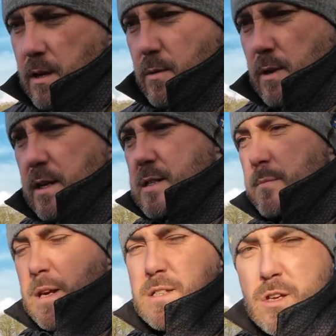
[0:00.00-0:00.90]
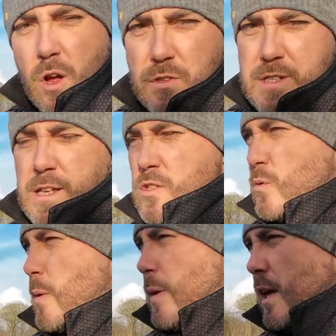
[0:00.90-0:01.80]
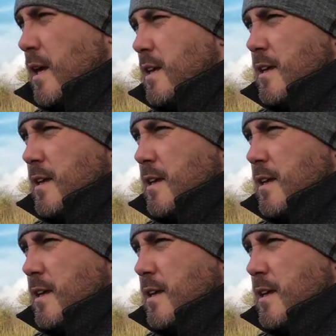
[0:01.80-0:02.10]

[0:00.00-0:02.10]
like to mix the content up a bit,